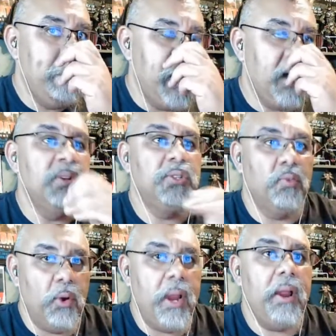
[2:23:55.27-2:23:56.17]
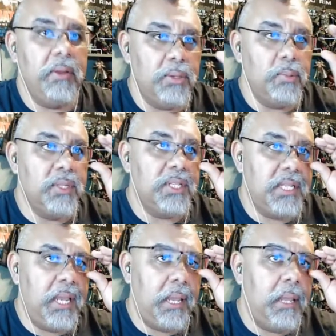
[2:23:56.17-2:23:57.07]
Like, it was rare you would
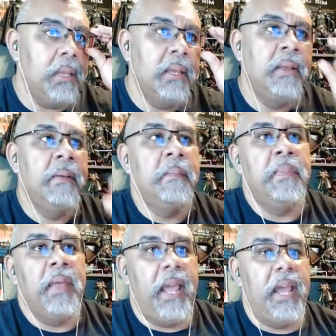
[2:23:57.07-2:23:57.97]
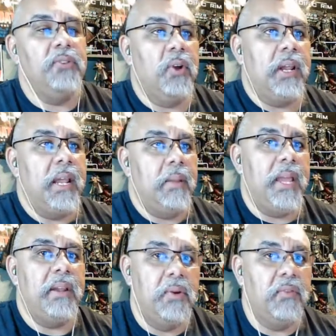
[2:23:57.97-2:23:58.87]
see hand-drawn
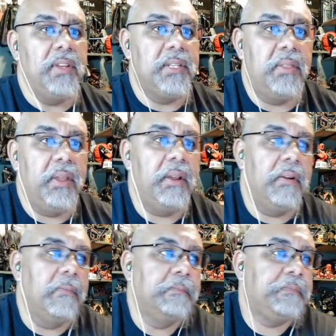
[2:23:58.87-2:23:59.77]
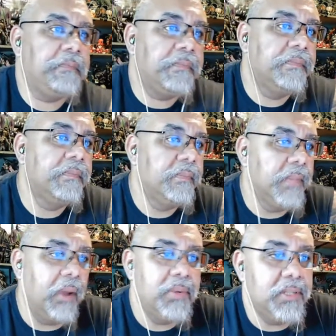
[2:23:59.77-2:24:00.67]
animated movies in theater.
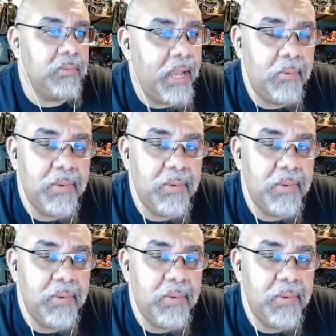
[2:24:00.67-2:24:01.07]
That was, that